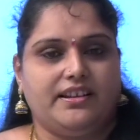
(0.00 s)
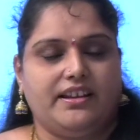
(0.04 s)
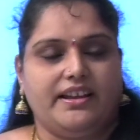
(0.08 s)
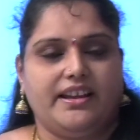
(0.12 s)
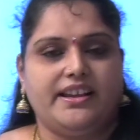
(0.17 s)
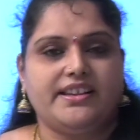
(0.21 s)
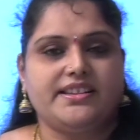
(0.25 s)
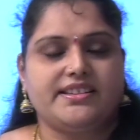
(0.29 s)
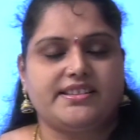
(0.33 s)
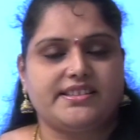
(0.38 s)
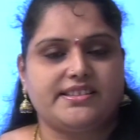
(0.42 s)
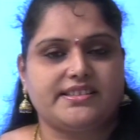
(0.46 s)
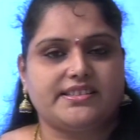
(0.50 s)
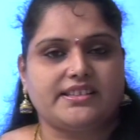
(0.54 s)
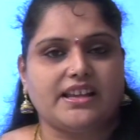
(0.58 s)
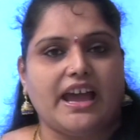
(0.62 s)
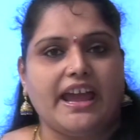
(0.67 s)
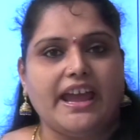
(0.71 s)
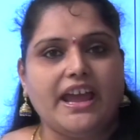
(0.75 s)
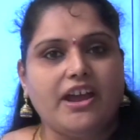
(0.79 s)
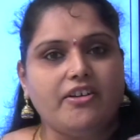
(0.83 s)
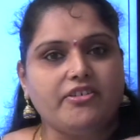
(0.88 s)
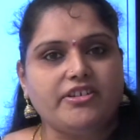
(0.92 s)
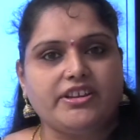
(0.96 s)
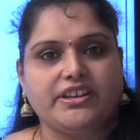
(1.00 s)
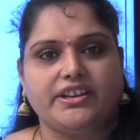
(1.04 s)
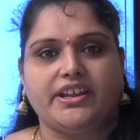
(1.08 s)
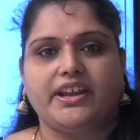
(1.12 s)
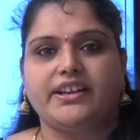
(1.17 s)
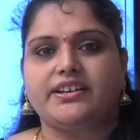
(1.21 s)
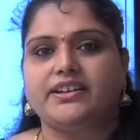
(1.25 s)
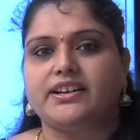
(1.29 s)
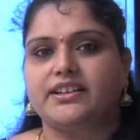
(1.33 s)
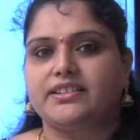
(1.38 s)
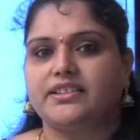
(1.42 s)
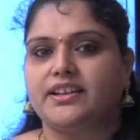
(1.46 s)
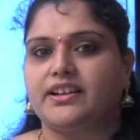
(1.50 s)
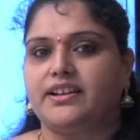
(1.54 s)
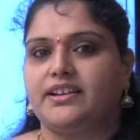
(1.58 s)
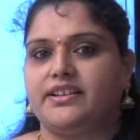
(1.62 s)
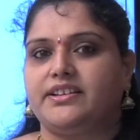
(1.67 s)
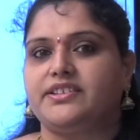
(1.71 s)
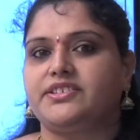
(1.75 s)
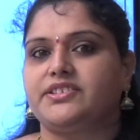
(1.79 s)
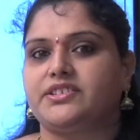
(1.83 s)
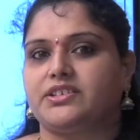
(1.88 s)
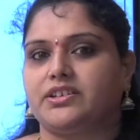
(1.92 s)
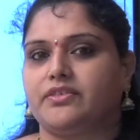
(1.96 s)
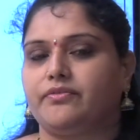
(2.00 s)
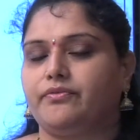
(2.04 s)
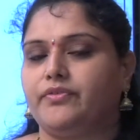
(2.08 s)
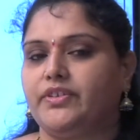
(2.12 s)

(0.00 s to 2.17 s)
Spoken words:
Yes, I have created the list